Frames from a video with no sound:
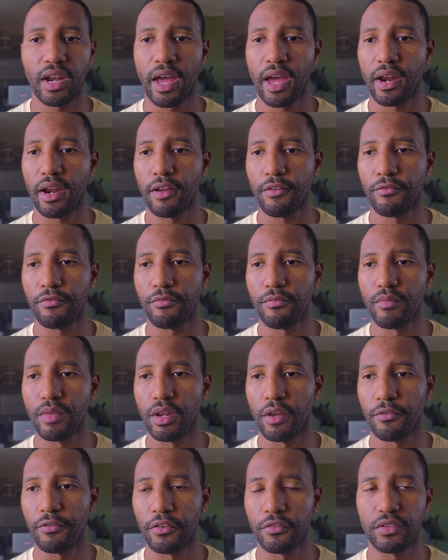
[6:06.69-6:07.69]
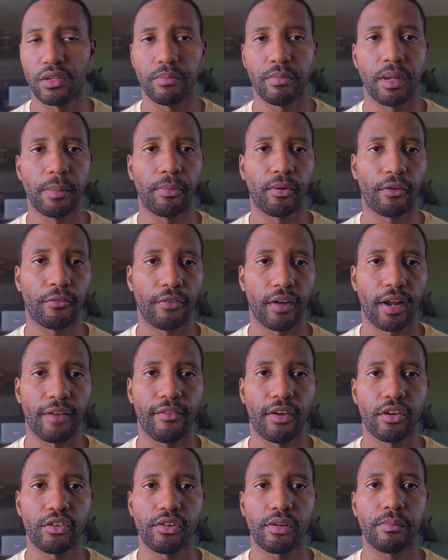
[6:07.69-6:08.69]
not of 50 people or
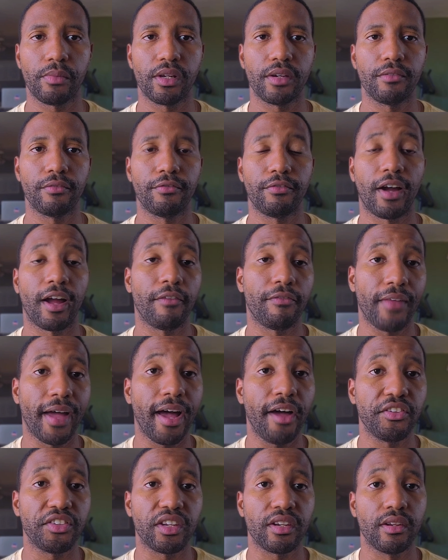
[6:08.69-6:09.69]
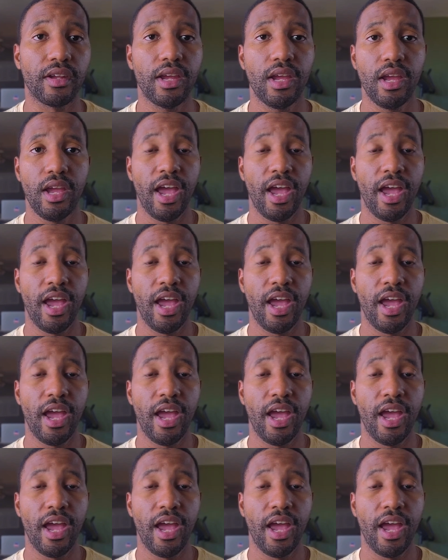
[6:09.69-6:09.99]
500, but 5,000.